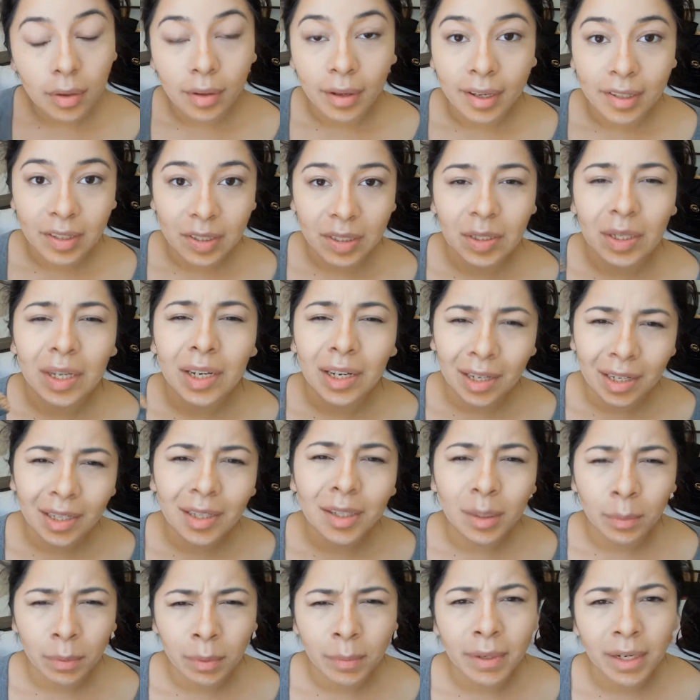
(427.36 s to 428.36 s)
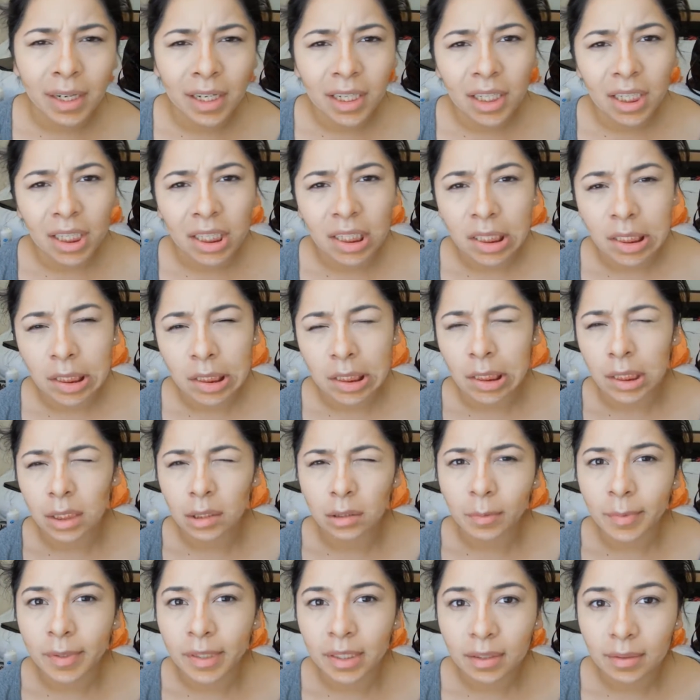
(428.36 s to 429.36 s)
Okay, so did I get a little bit better? Just a
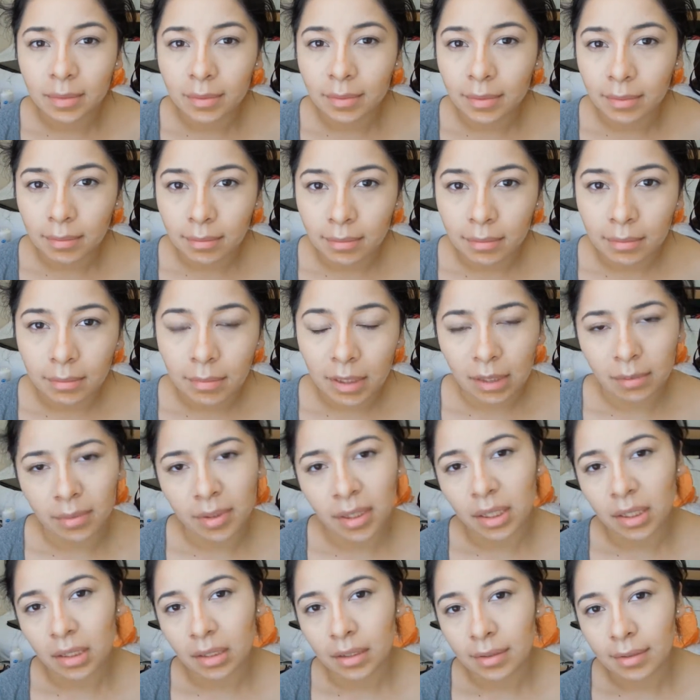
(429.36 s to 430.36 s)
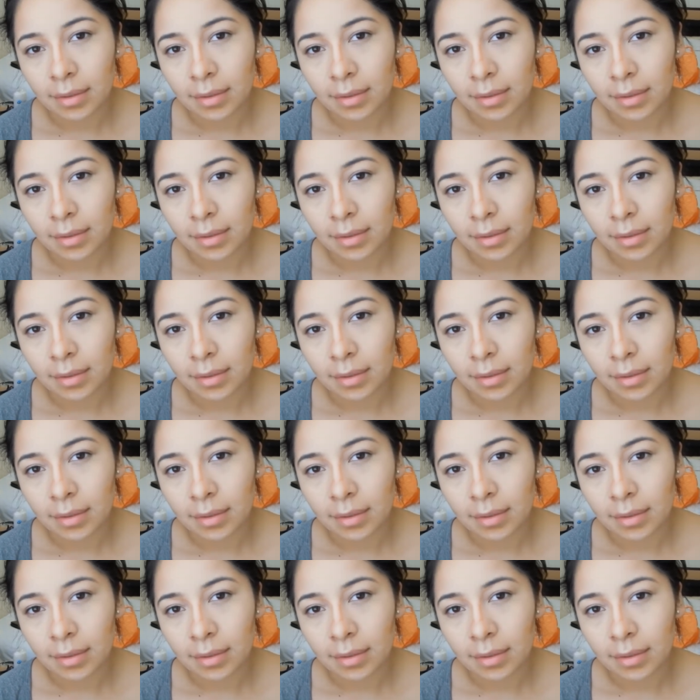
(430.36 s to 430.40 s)
little bit, maybe. maybe.